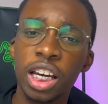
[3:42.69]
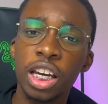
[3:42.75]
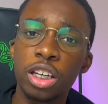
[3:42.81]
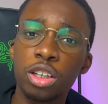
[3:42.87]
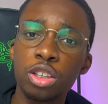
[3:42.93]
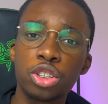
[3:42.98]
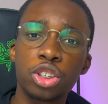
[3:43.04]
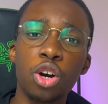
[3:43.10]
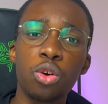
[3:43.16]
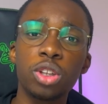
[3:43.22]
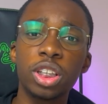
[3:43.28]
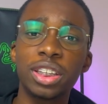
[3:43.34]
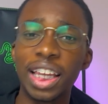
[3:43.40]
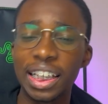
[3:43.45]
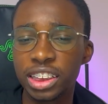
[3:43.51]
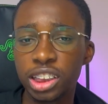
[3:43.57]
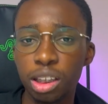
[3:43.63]
You show the
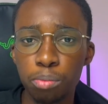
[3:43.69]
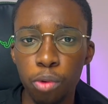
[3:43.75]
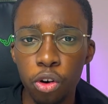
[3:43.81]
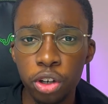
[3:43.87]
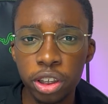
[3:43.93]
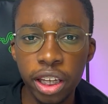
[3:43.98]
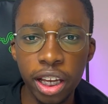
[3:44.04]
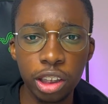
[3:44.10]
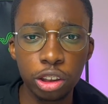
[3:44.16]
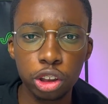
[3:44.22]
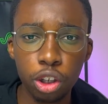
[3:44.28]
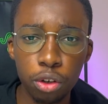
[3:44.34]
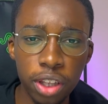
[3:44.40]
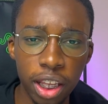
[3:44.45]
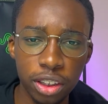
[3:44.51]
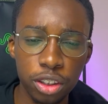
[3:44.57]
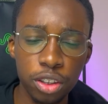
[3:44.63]
testimonial. You show
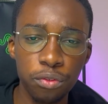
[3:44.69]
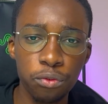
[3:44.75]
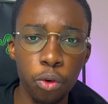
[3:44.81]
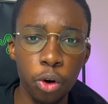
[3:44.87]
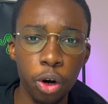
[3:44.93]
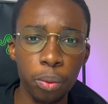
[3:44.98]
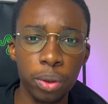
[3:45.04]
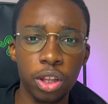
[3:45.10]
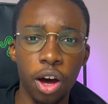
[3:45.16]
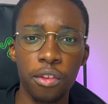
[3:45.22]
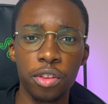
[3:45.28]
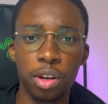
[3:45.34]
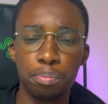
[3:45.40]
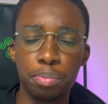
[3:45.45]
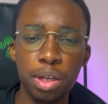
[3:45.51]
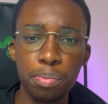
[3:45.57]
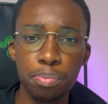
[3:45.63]
that you've worked with other
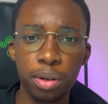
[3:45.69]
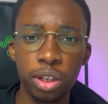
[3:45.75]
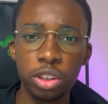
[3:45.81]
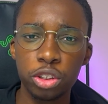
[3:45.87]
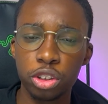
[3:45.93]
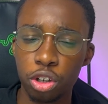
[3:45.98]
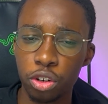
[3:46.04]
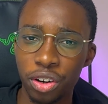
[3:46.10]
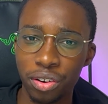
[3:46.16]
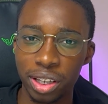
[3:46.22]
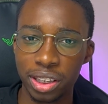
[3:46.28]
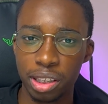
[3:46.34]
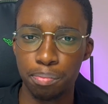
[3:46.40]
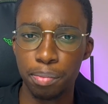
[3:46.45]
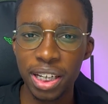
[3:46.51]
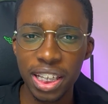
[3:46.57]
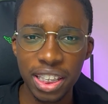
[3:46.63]
people. You show
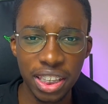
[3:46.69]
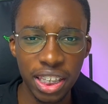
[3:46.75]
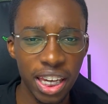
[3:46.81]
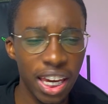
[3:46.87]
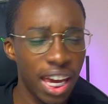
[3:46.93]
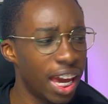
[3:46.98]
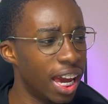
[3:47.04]
credibility.